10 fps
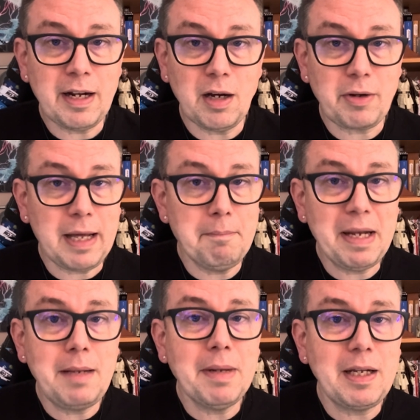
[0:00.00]
and I'll get
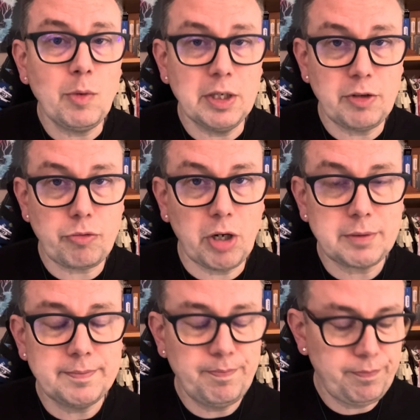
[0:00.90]
many words
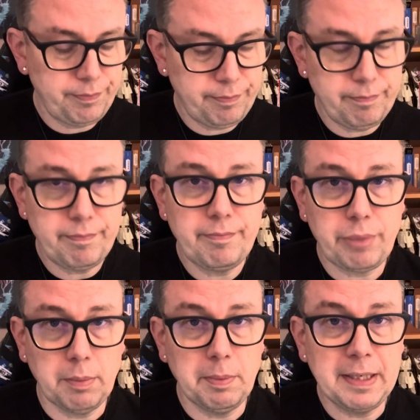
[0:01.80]
wrong,
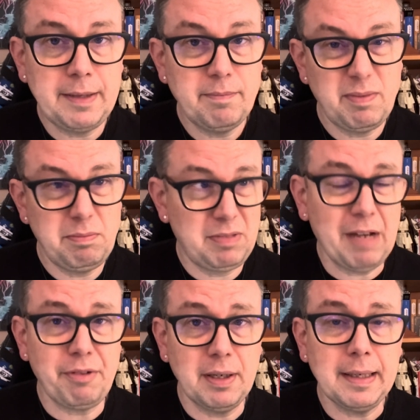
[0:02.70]
probably,
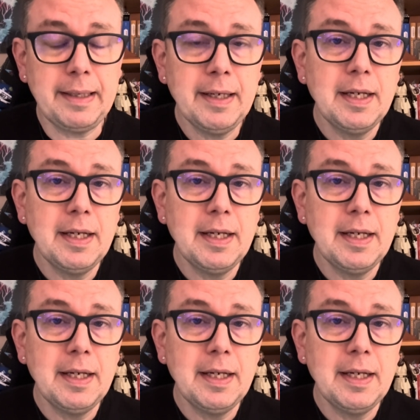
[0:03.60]
definitely.